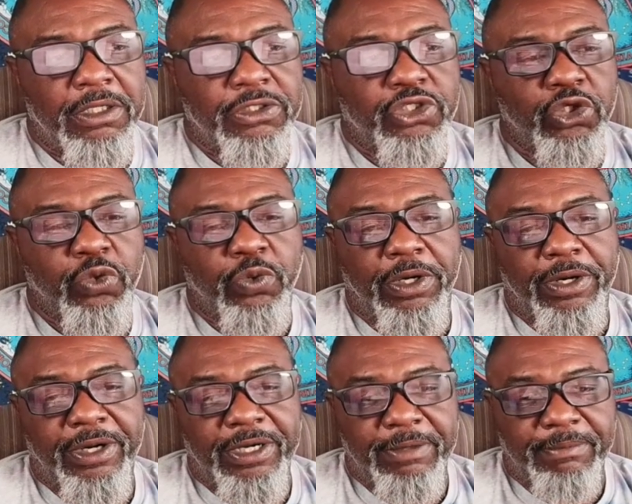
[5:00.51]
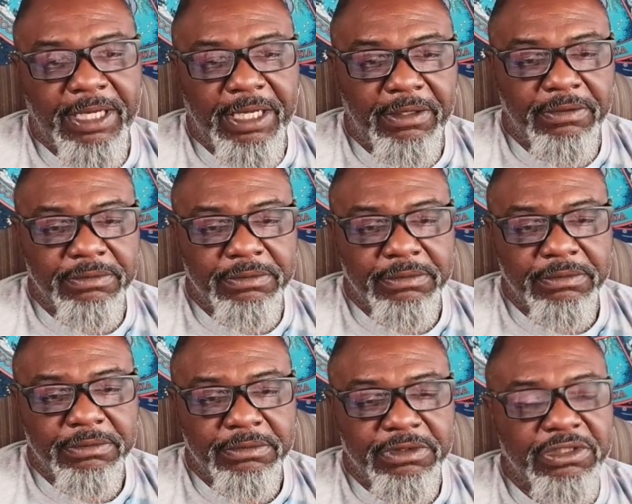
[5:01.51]
too worried about
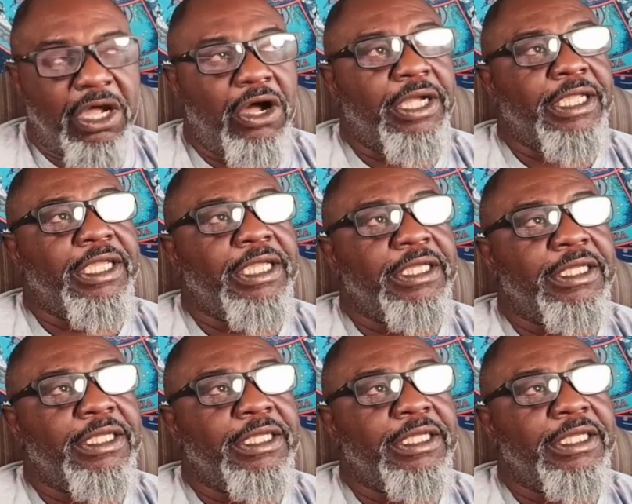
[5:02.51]
talking